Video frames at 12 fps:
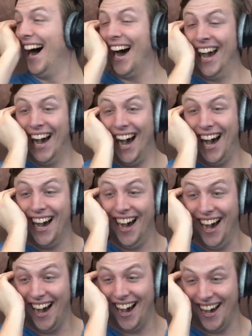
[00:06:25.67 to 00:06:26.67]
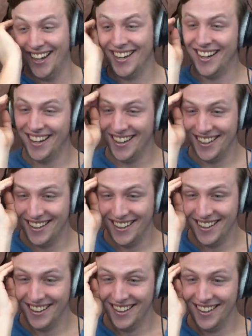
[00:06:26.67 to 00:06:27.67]

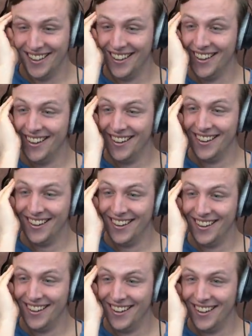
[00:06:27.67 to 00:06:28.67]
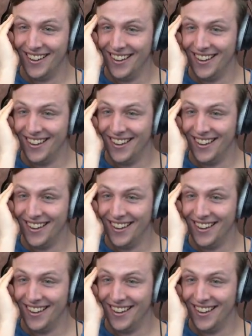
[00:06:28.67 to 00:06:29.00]
This person isn't speaking.